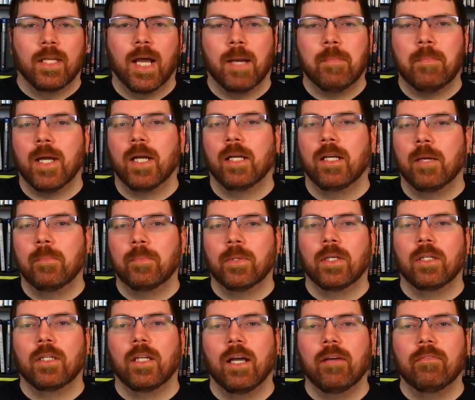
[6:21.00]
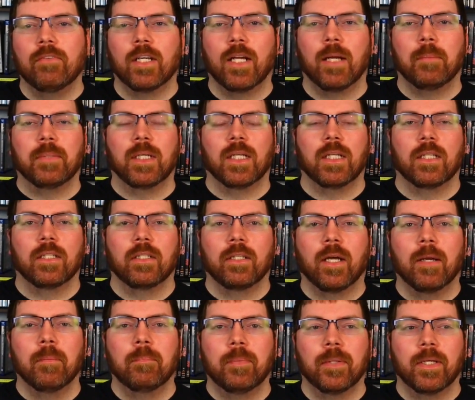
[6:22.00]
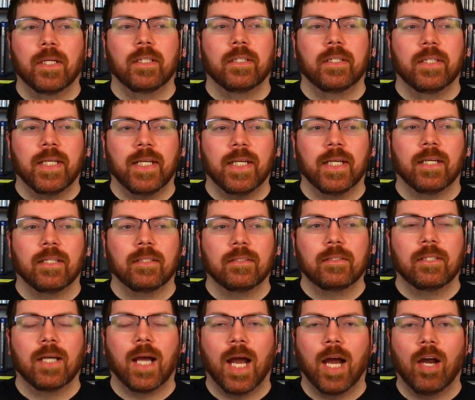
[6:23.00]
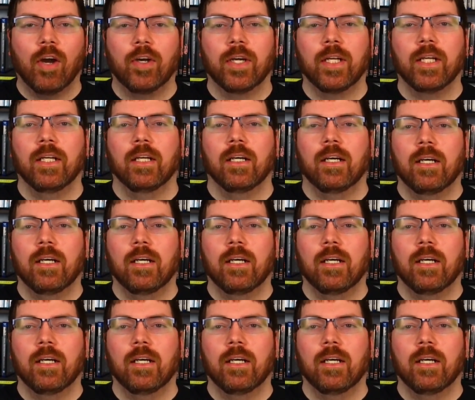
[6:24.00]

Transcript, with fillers: Now, my number 11, I'm going to lump in the entirety